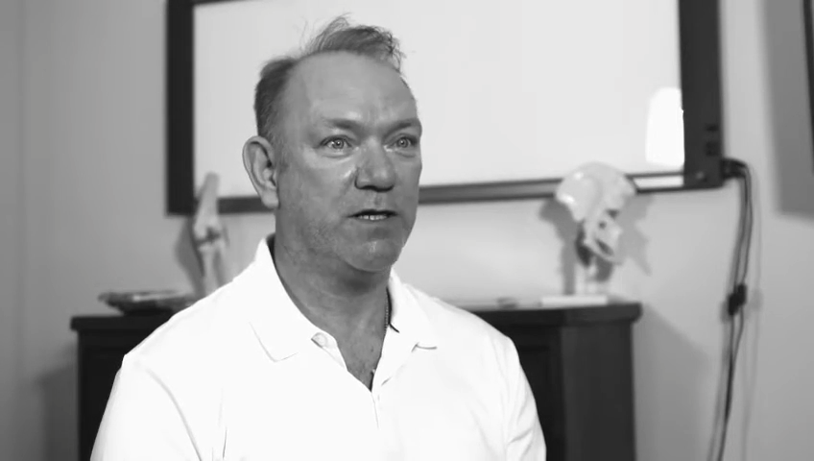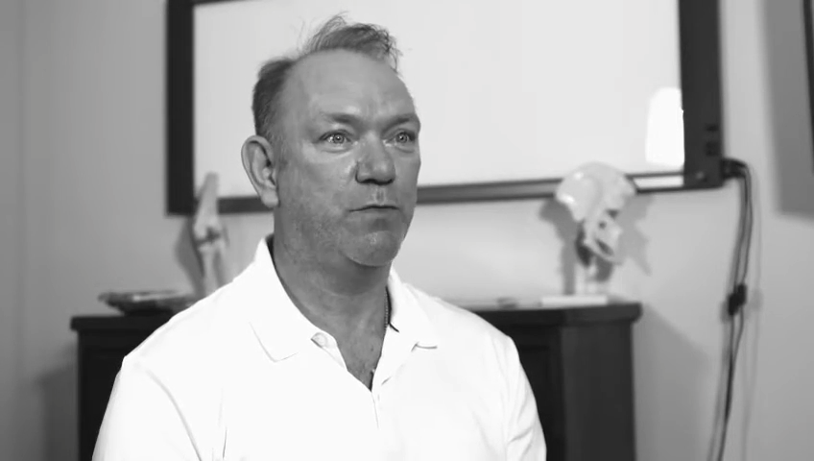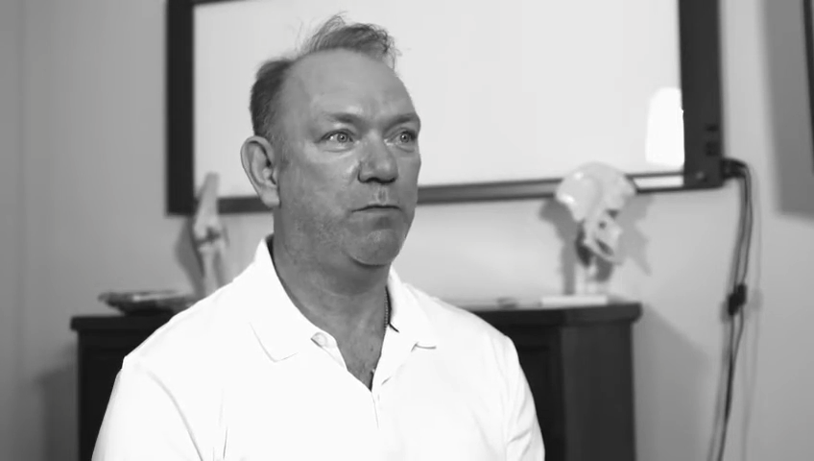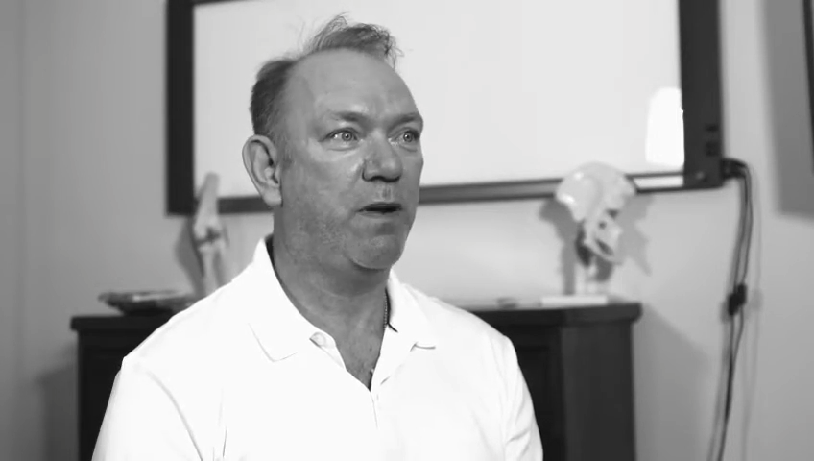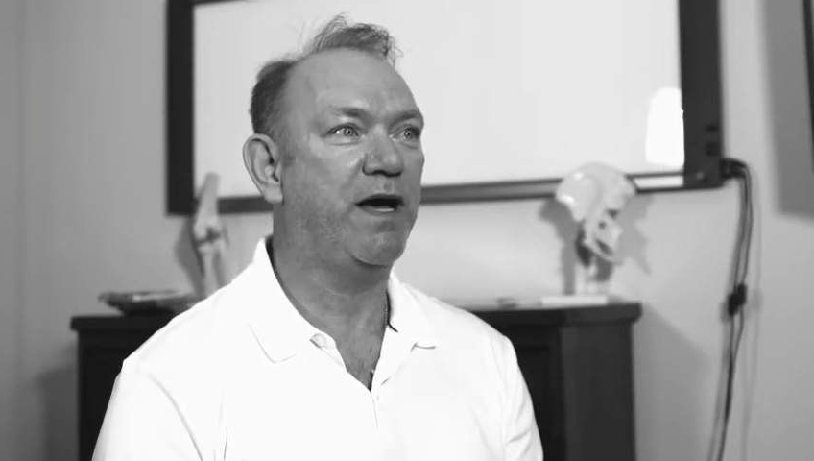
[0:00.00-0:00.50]

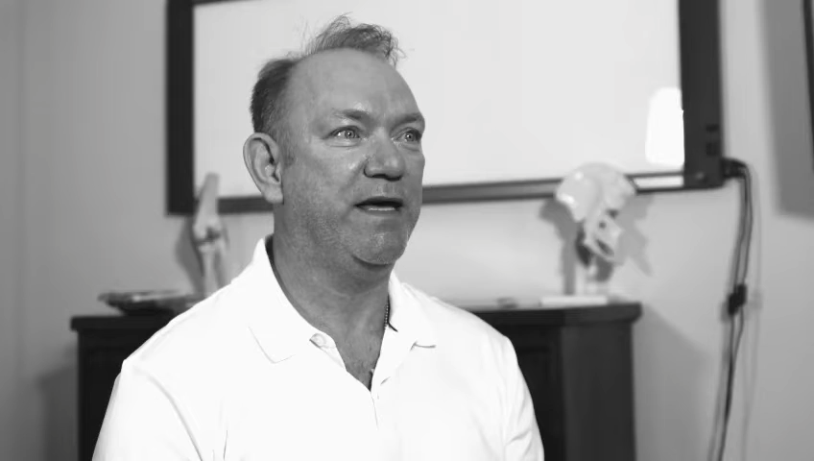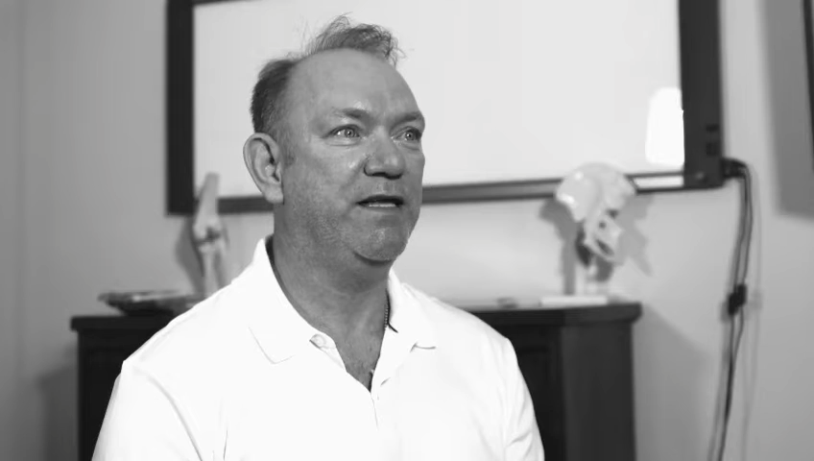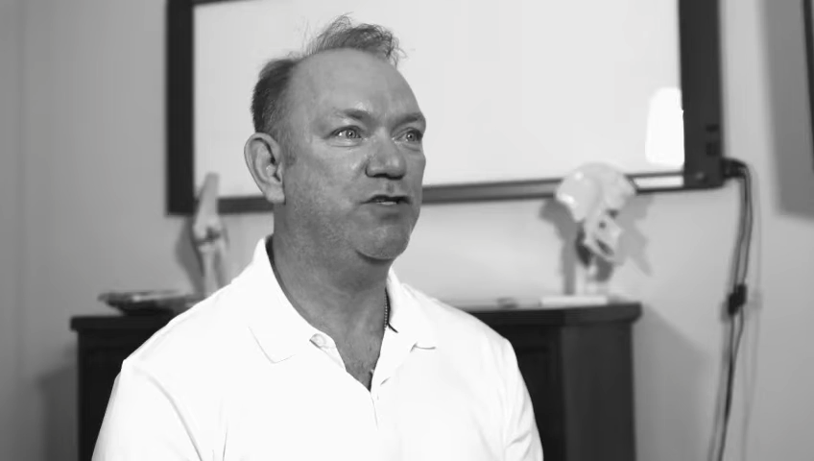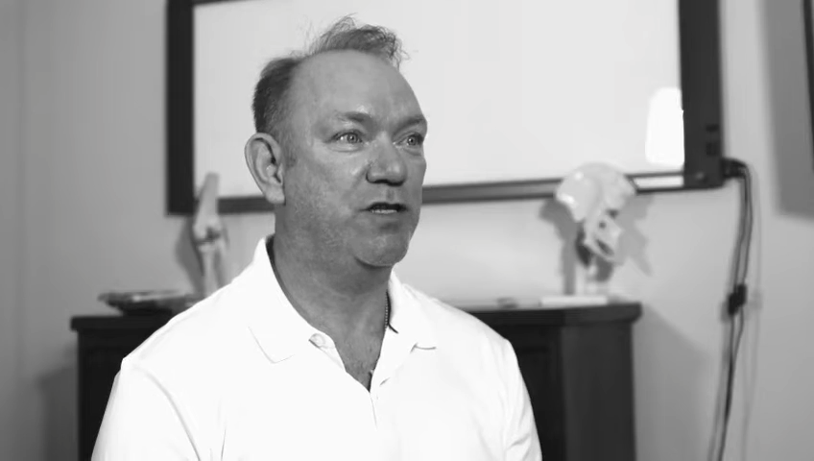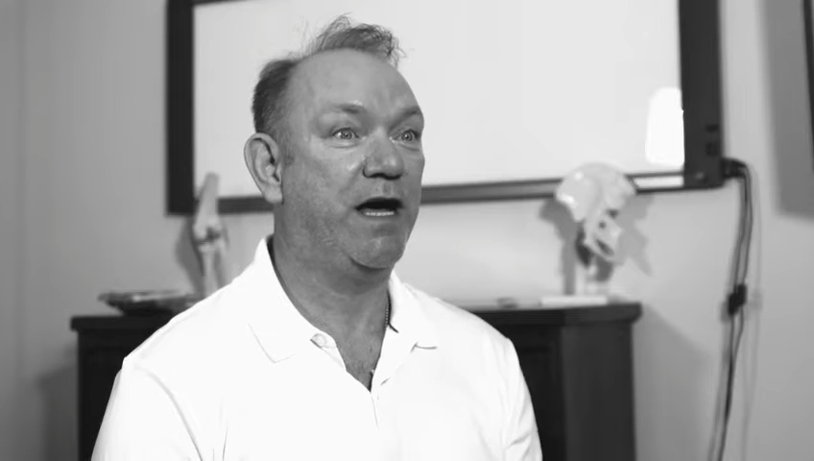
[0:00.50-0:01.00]
someone my
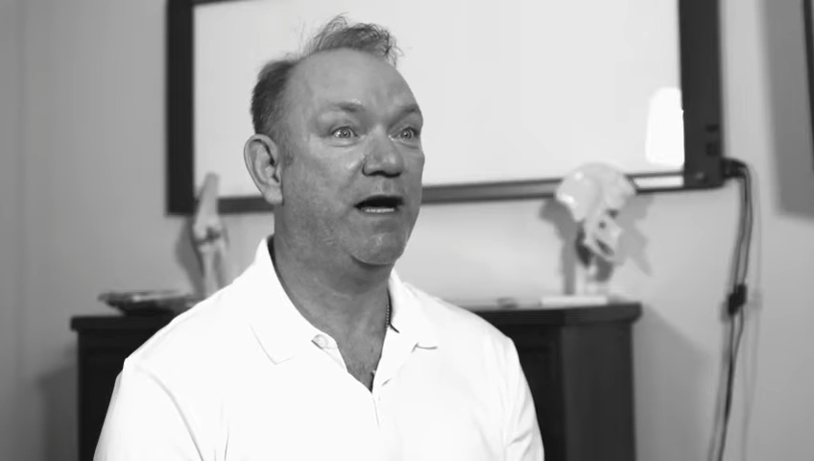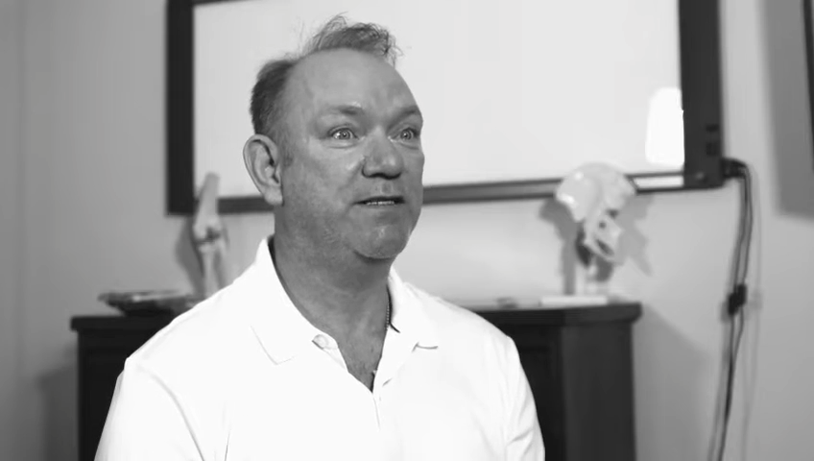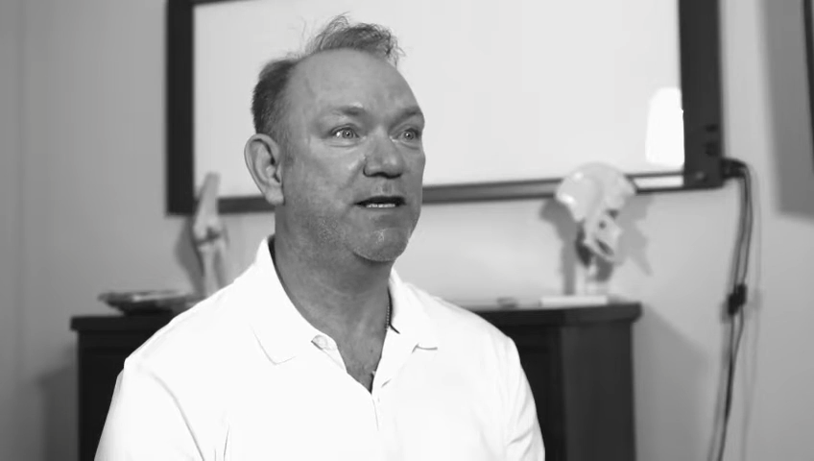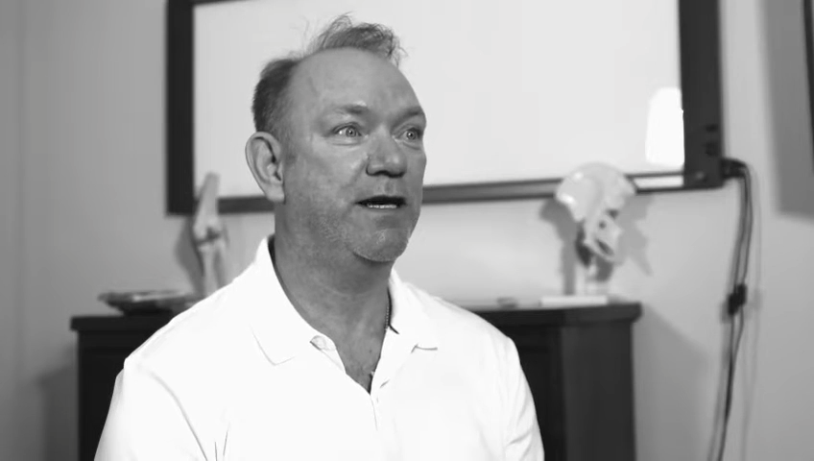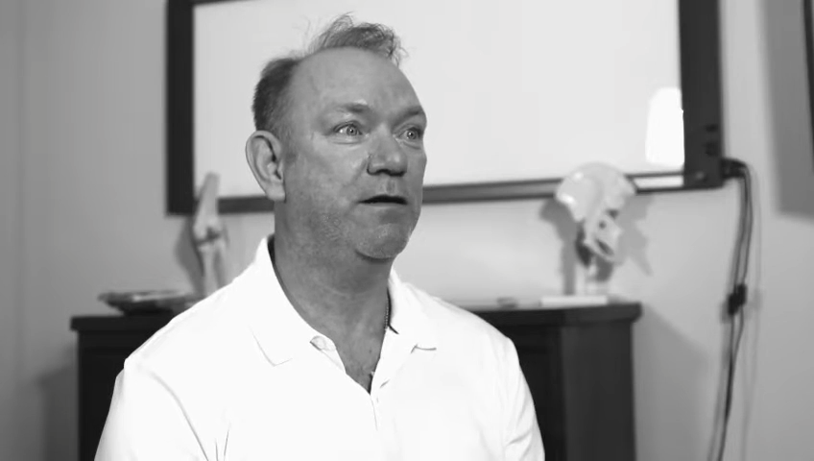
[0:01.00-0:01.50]
age that
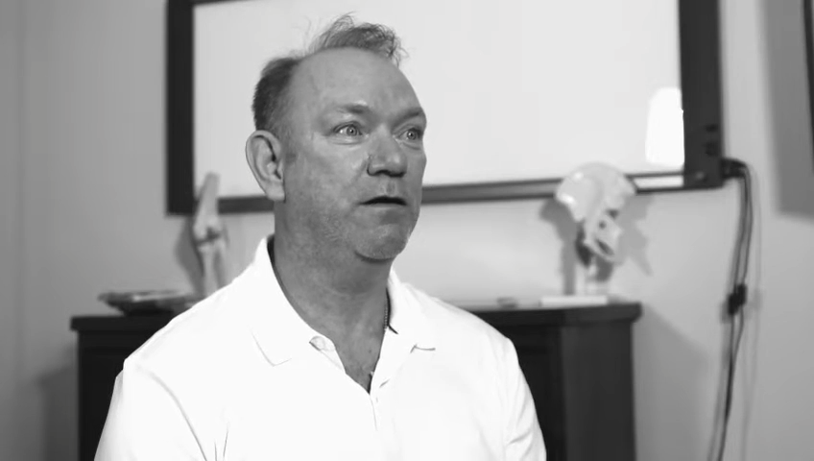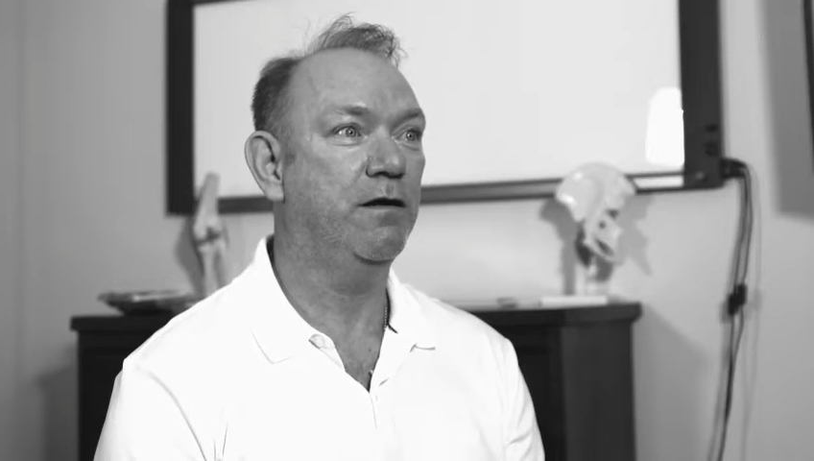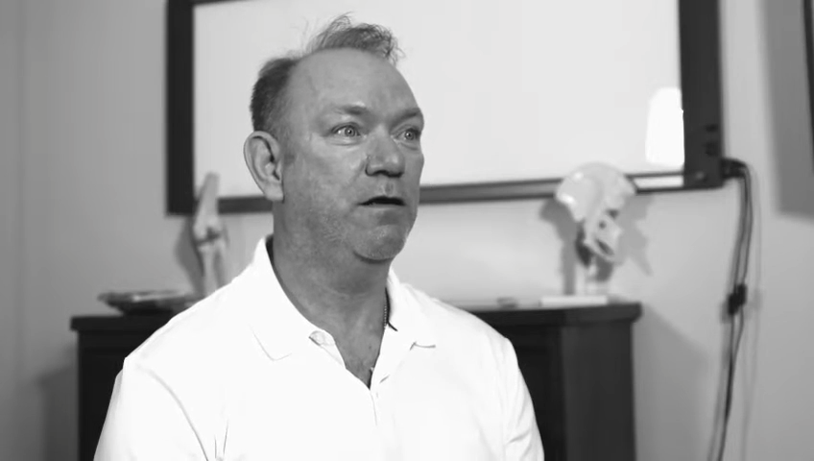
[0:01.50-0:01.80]
has hair.